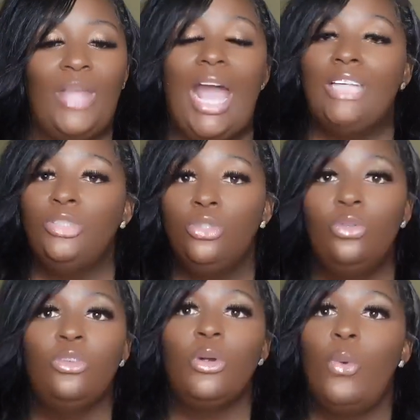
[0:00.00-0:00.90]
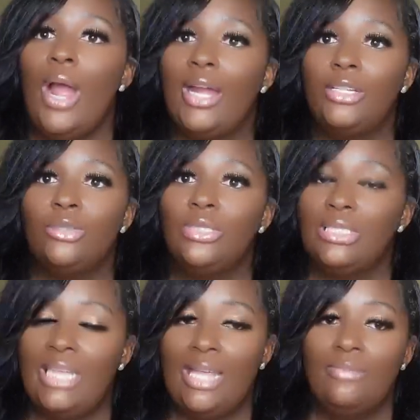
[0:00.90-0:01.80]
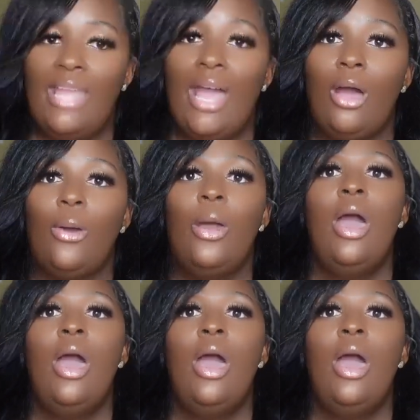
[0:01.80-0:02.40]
I do require you to save now.